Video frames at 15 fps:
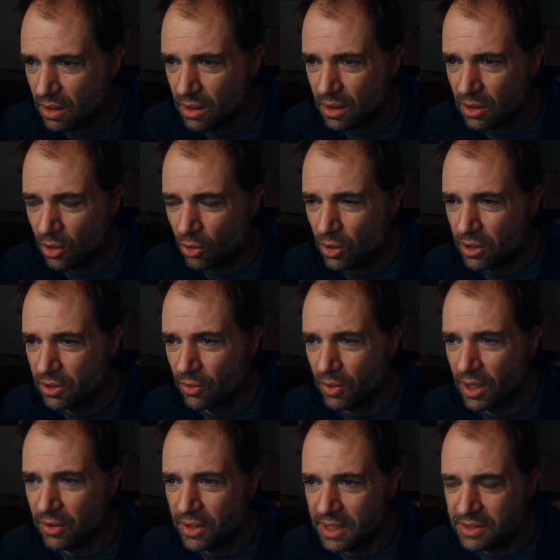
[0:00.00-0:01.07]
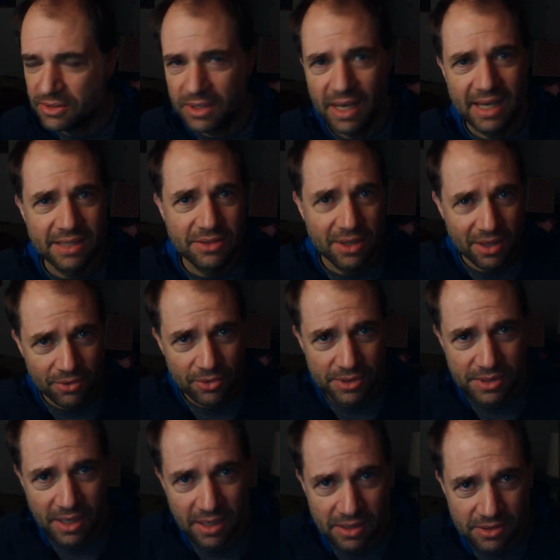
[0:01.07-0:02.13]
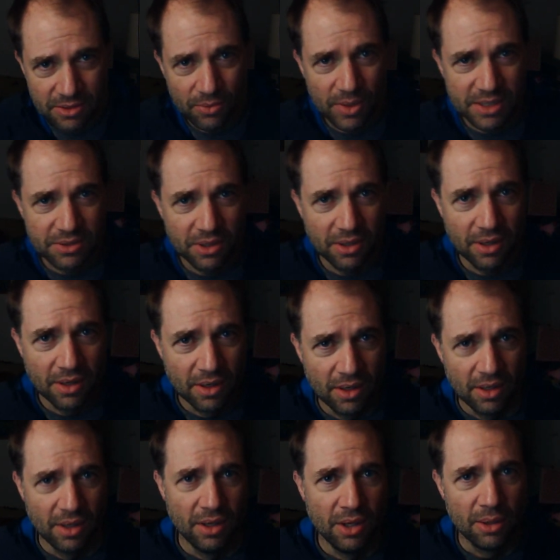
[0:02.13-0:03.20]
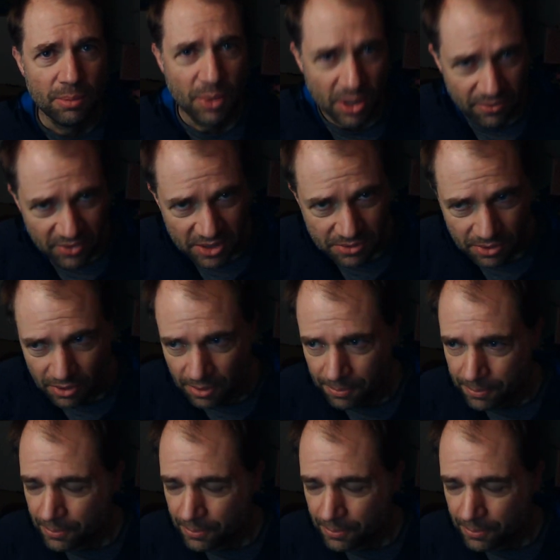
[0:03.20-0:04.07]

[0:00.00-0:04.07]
Go look around. It's as interesting as the Westin Bonaventure